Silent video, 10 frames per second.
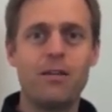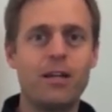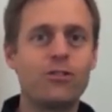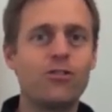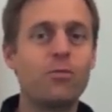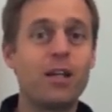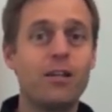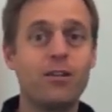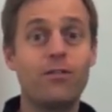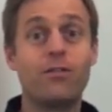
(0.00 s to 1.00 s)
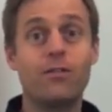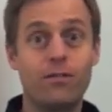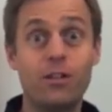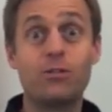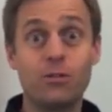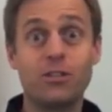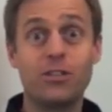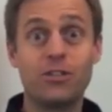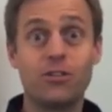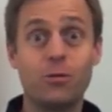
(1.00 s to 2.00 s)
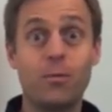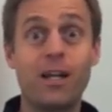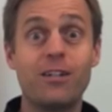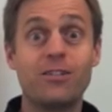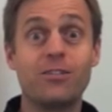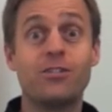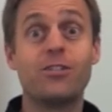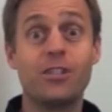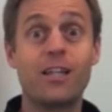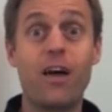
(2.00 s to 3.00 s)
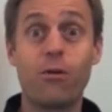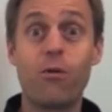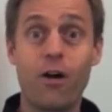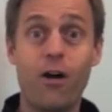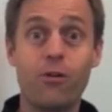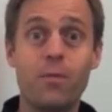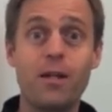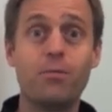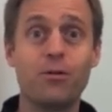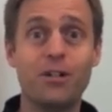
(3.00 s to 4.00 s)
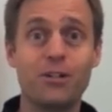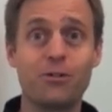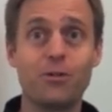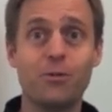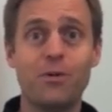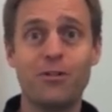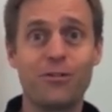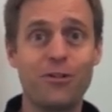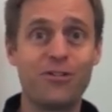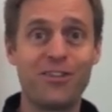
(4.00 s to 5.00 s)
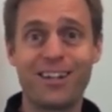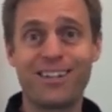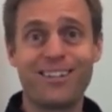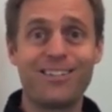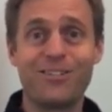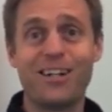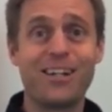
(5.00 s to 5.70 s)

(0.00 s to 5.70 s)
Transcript: not just making individual decisions, but making decisions together with other people in a group. And of course, that can create